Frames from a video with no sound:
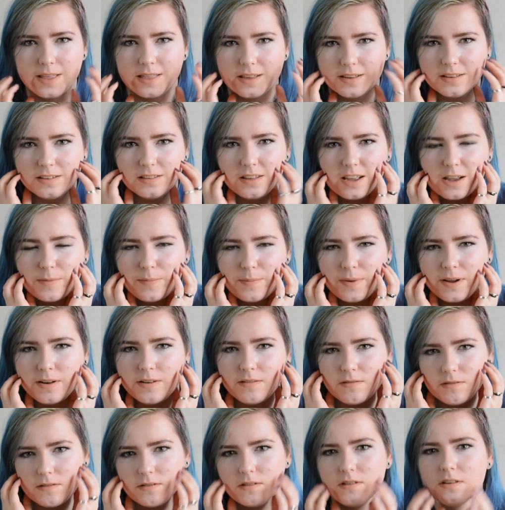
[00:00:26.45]
This is like my
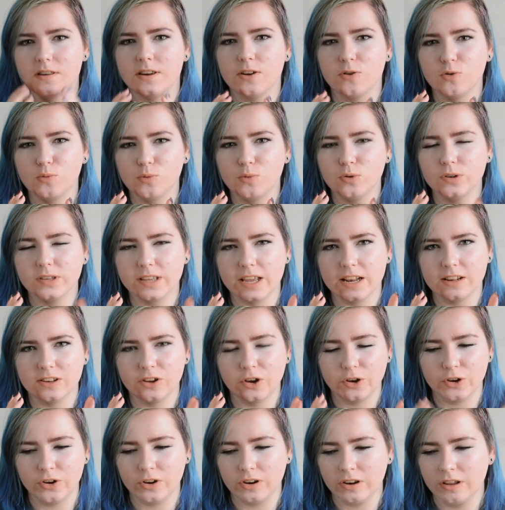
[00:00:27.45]
normal skin
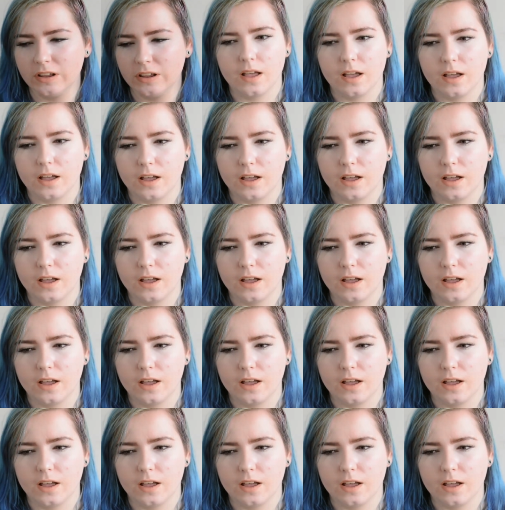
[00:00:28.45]
tone.